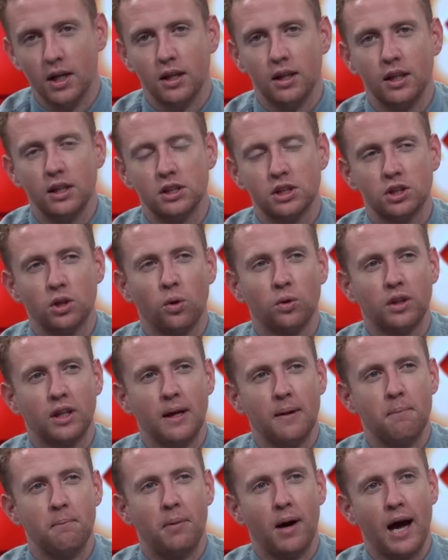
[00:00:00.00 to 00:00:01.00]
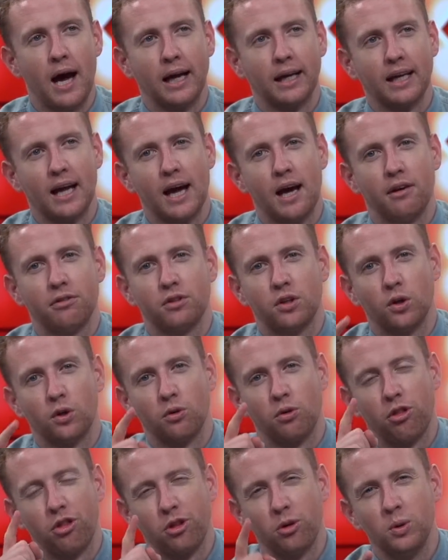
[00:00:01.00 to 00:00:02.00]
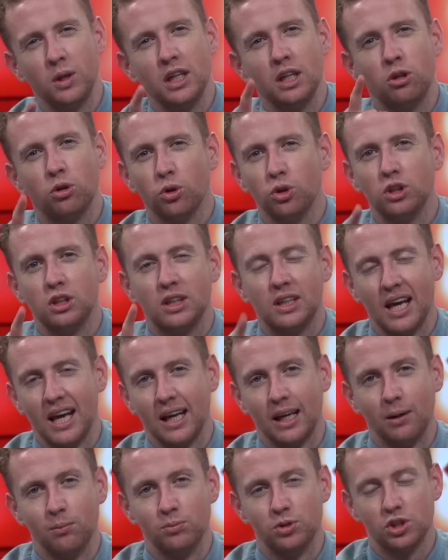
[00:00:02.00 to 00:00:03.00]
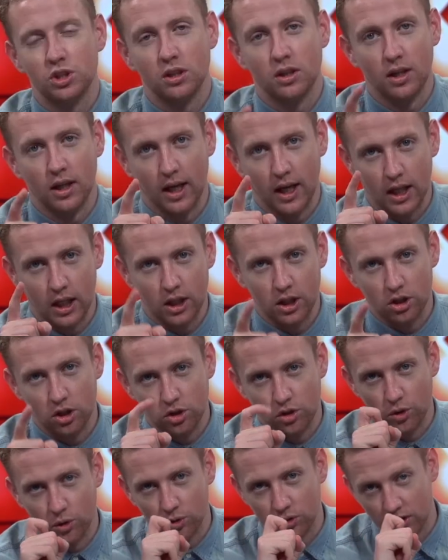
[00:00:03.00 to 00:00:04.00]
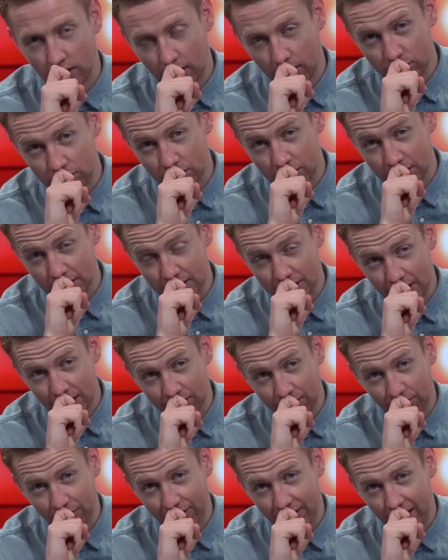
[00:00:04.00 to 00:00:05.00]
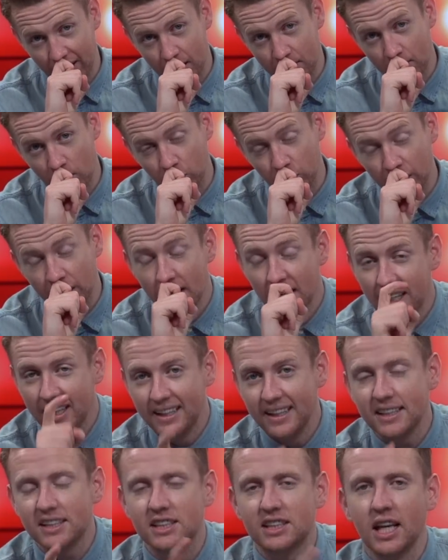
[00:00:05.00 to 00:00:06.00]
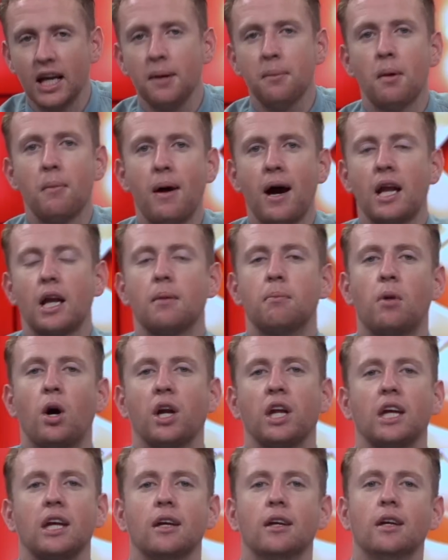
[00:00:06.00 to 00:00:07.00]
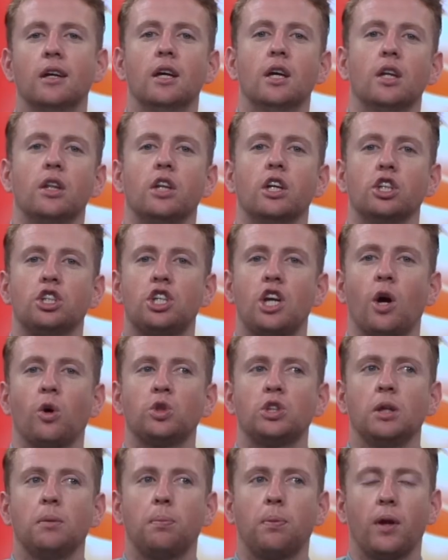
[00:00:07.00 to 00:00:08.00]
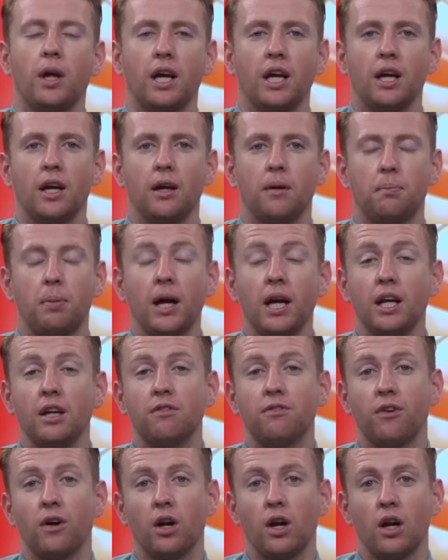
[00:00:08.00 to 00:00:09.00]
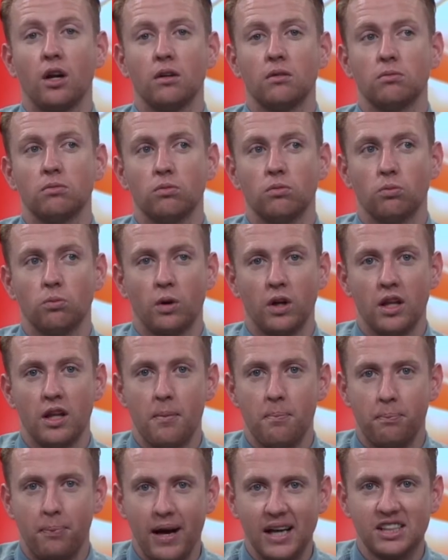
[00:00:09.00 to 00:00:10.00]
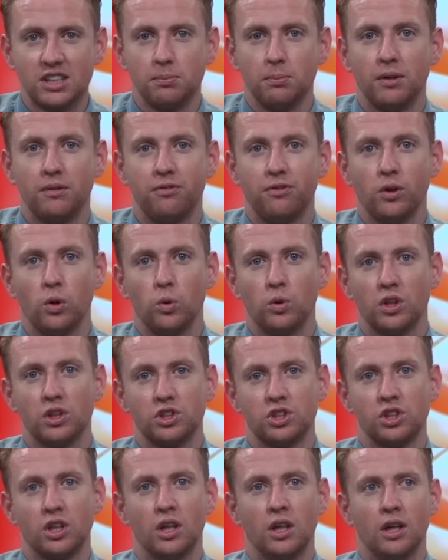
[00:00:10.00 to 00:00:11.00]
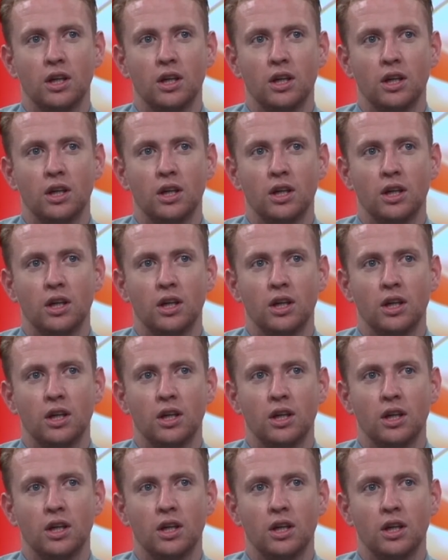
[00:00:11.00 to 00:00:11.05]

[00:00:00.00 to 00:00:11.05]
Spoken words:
He sold them back after three good games in the Euro 2016 for 30 million. The same amount of money that Chelsea paid for one of the best midfielders